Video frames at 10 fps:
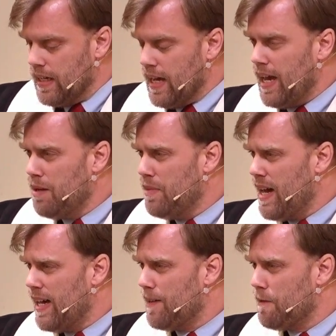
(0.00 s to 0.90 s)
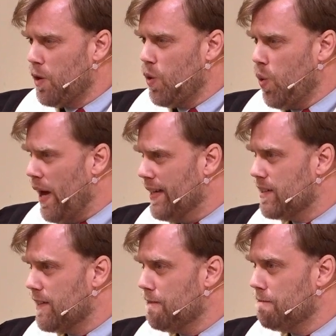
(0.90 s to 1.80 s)
I am not quite
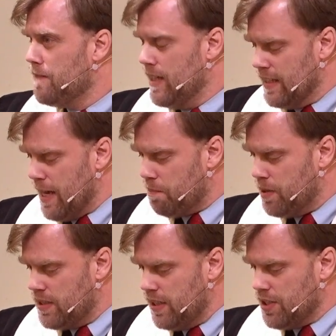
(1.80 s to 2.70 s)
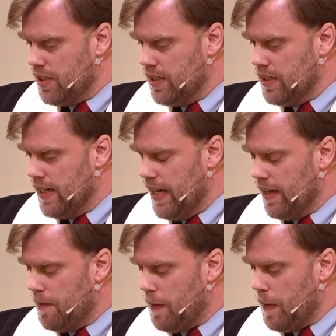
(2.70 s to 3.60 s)
in that position today.
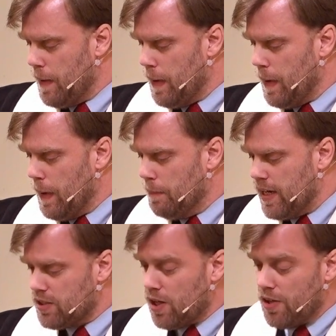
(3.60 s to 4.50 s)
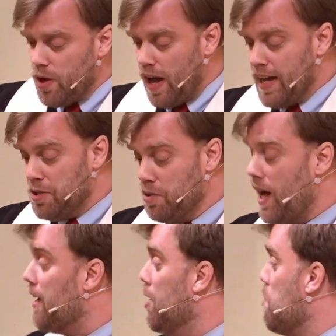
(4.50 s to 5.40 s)
Because although I do
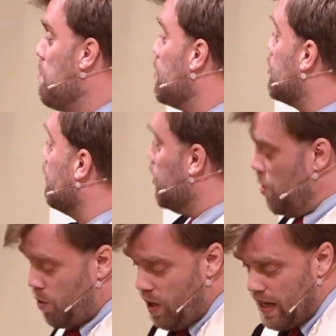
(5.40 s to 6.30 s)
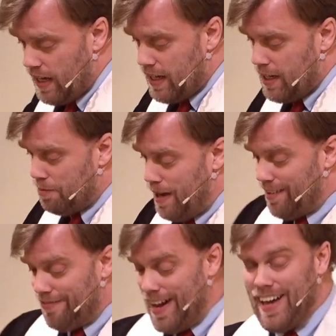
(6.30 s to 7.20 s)
not know most of you, eh, my
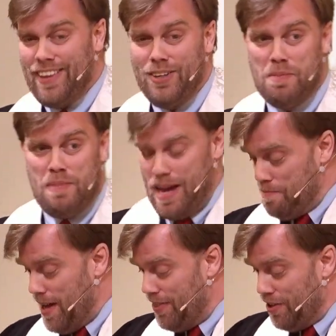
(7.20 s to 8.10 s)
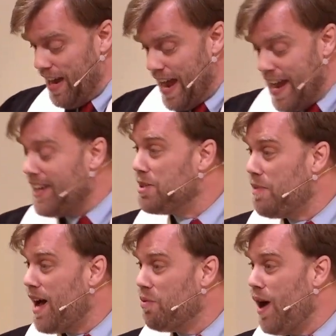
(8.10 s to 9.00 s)
father, my mother, and
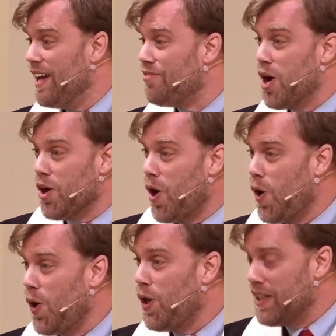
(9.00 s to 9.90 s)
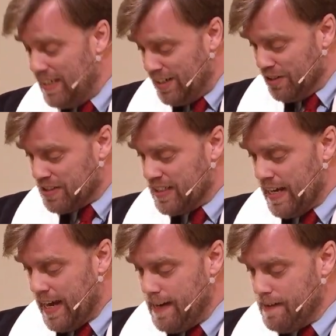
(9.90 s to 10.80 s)
my wife are all here
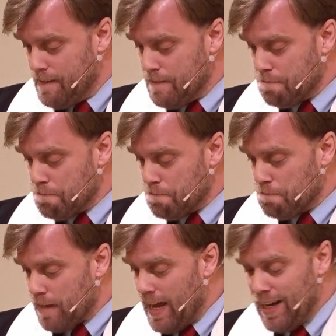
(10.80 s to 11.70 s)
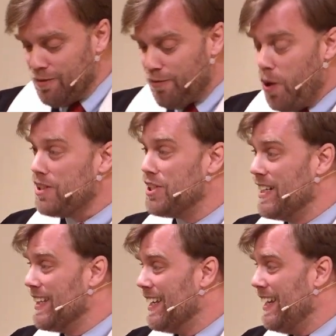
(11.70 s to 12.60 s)
today. And
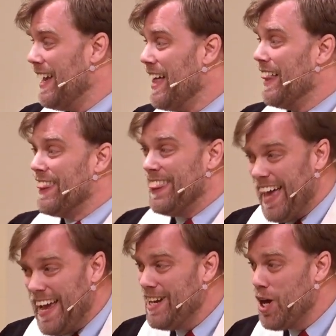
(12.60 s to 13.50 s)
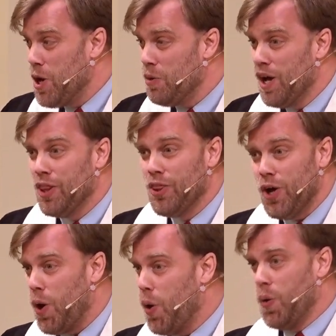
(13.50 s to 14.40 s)
unfortunately, they know the
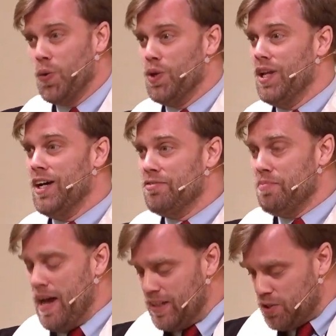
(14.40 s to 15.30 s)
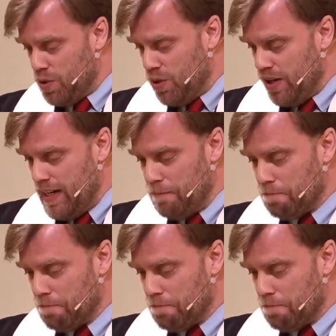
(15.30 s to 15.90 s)
whole of my story.